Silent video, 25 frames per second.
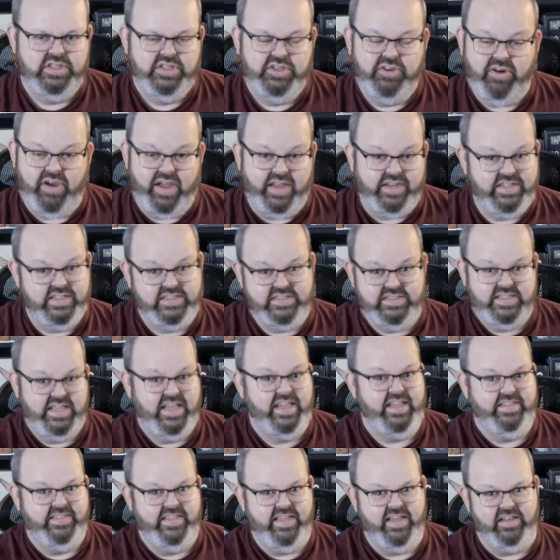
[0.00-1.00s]
I did
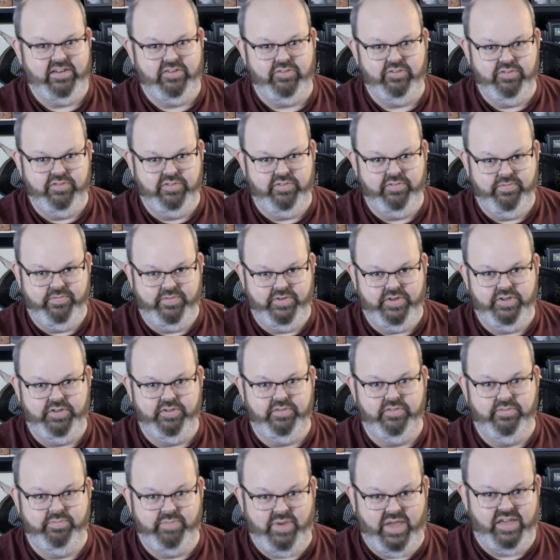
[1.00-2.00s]
say in the
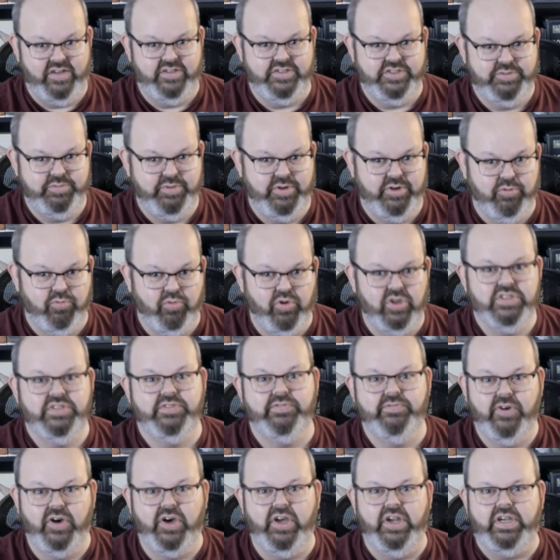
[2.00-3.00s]
video, the Banner Spear was
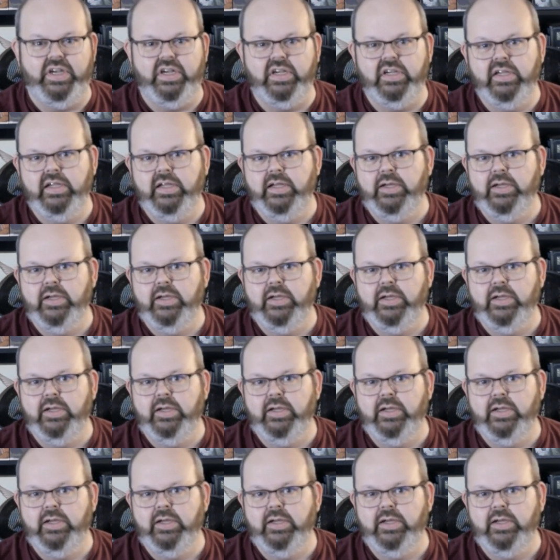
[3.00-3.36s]
fun,